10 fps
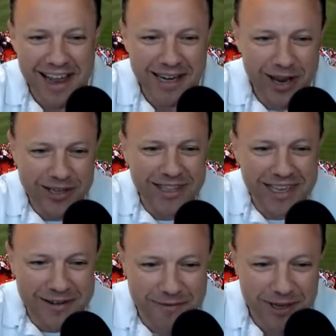I talked to
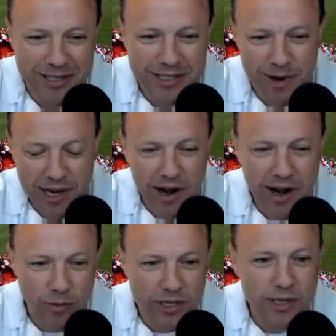the infielders. I'm like, all
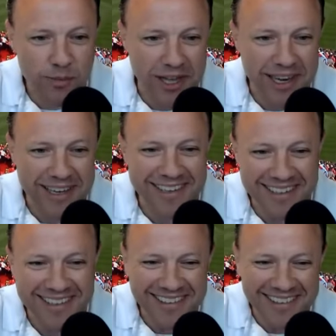right, where's the play?
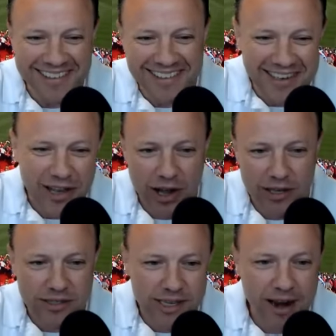
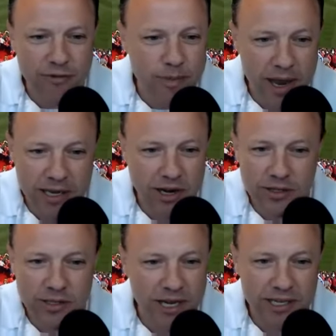Uh, to every base
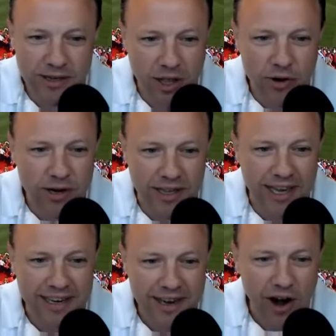coach, bases are loaded.
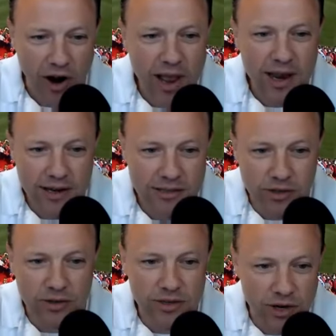Like, all right,
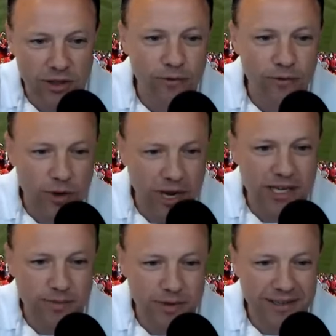so you're the first
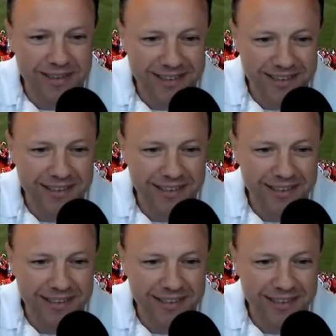baseman.